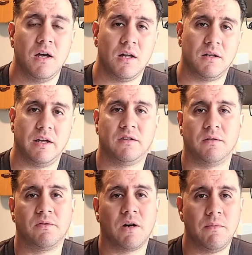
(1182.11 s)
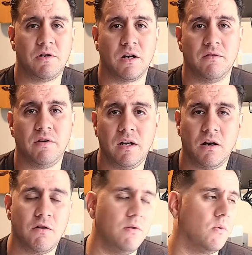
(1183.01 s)
Like, subscribe, share the
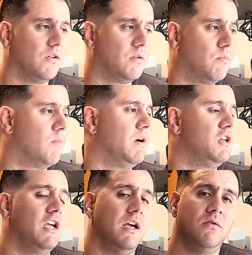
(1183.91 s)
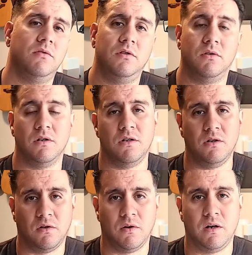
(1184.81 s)
video. If you want to support my channel, you can do
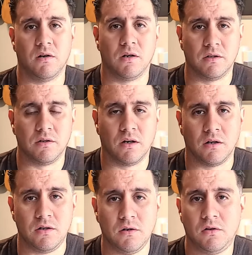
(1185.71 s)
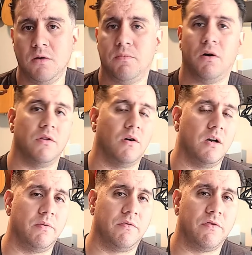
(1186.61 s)
so here on, on YouTube, although
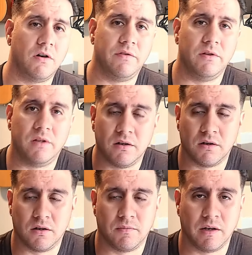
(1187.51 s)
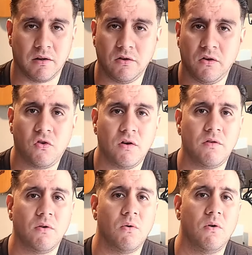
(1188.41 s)
I prefer if you did it on my Guilded
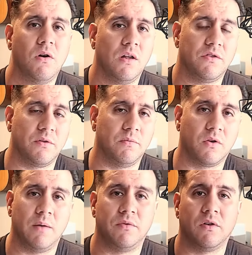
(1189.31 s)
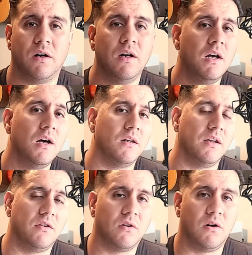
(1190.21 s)
server or on Subscribestar.
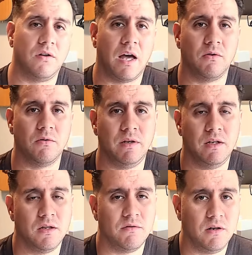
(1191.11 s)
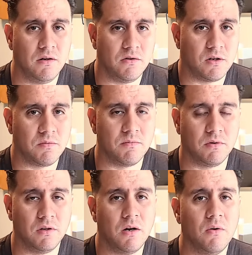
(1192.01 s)
Links to all that will be in the video description
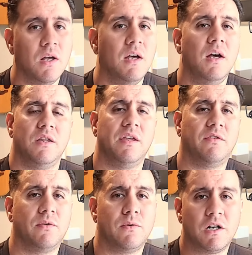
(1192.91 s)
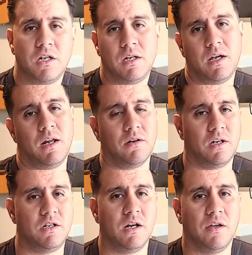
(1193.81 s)
below. Thanks for watching, and I'll
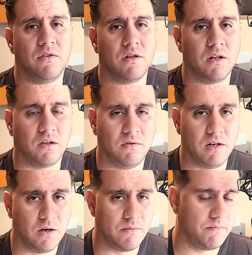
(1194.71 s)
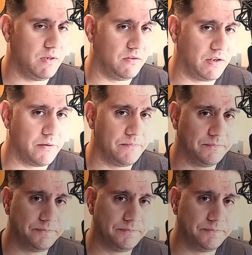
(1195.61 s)
catch you guys in the next video. Peace out.